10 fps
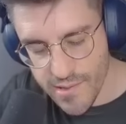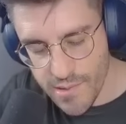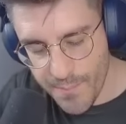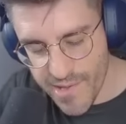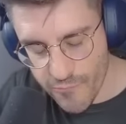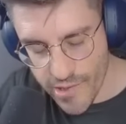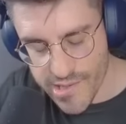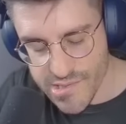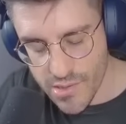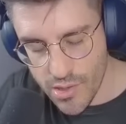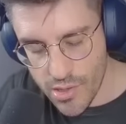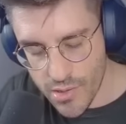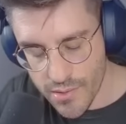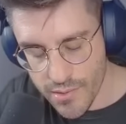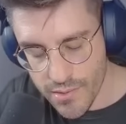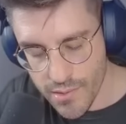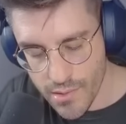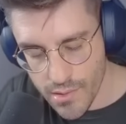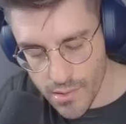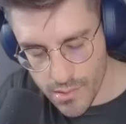beat rate on...
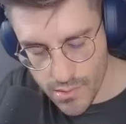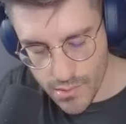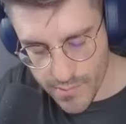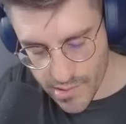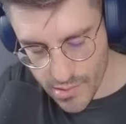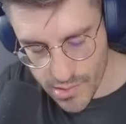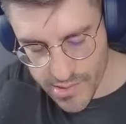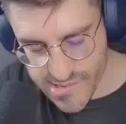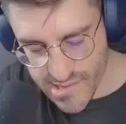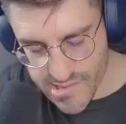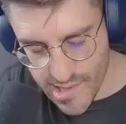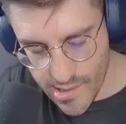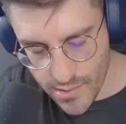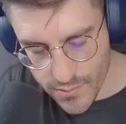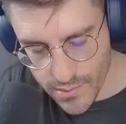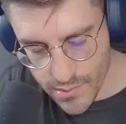Oh my god, is it down?